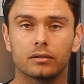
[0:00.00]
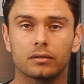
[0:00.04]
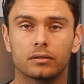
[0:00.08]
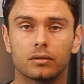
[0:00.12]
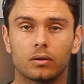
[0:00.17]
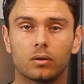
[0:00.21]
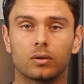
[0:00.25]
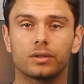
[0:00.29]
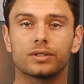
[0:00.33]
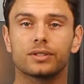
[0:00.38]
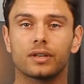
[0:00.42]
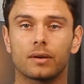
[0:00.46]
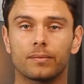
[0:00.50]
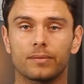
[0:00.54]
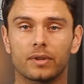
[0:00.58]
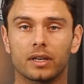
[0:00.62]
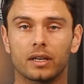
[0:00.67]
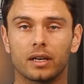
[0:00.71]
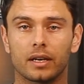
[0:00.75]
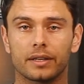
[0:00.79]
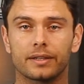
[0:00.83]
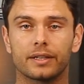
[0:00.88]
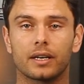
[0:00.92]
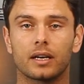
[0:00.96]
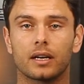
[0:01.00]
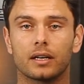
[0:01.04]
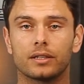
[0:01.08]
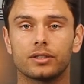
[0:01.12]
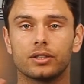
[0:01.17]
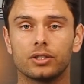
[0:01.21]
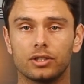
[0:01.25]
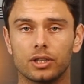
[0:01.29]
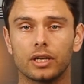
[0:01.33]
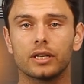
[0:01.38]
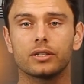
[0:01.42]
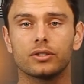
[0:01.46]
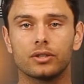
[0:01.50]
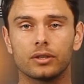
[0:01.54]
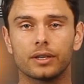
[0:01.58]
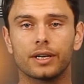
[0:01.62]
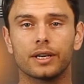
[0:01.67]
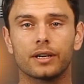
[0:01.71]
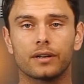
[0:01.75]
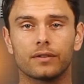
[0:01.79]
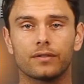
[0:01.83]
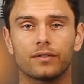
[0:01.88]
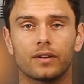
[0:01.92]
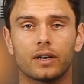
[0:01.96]
or something like that, I suggest you
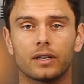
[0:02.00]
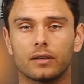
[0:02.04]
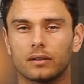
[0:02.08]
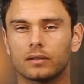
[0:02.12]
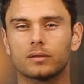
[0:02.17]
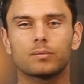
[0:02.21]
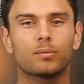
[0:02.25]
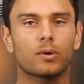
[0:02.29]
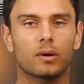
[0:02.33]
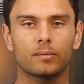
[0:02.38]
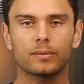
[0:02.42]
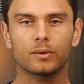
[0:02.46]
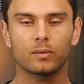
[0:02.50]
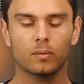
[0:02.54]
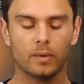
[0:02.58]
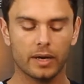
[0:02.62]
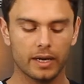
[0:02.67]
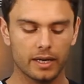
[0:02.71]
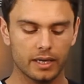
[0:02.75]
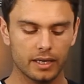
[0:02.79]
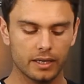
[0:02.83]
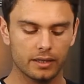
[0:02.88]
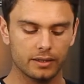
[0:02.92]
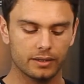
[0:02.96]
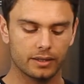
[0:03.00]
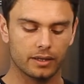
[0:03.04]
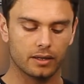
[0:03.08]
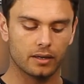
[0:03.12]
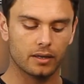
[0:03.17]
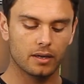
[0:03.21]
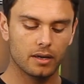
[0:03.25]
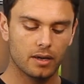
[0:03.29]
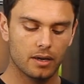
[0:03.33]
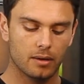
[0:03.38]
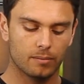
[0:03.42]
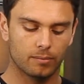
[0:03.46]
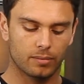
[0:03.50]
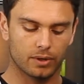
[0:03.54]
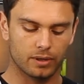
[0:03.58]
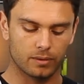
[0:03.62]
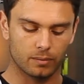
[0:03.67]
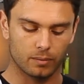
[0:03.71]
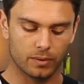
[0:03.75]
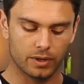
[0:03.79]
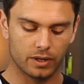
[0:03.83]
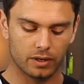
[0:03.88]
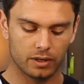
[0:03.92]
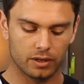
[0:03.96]
get a funnel. It's probably way easier, but
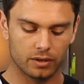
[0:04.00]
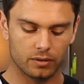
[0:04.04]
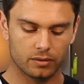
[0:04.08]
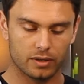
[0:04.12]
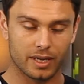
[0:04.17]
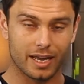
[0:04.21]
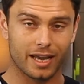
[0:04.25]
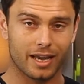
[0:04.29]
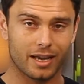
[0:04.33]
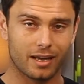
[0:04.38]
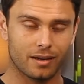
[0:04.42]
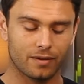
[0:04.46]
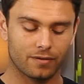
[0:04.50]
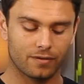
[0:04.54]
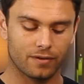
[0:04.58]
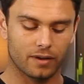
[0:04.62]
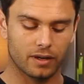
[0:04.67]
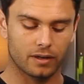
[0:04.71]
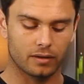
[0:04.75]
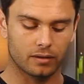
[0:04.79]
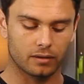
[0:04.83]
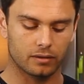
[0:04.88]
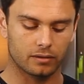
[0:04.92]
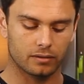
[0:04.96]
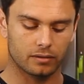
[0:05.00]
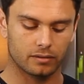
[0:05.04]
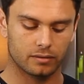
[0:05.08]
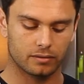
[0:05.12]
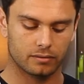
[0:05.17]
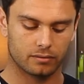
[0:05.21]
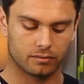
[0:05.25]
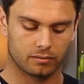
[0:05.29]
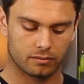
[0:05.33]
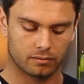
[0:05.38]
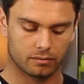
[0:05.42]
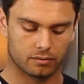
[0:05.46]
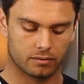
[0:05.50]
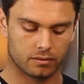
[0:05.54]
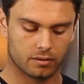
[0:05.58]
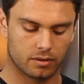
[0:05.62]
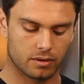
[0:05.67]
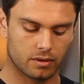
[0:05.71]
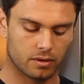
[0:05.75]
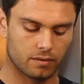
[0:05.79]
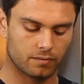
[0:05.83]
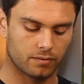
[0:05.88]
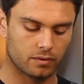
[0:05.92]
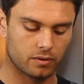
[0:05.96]
we're going to use the hand funnel.
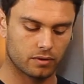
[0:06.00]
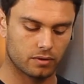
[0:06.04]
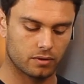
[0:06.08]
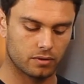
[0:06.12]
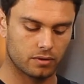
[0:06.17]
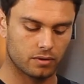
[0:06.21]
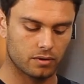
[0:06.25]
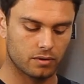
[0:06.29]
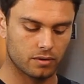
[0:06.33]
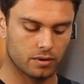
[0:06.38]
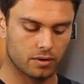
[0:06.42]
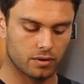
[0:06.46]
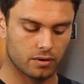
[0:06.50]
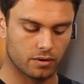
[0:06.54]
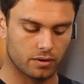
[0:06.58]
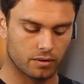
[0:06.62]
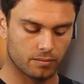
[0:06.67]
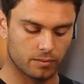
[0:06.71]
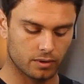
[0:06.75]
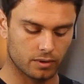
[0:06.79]
Okay, for those of you at home,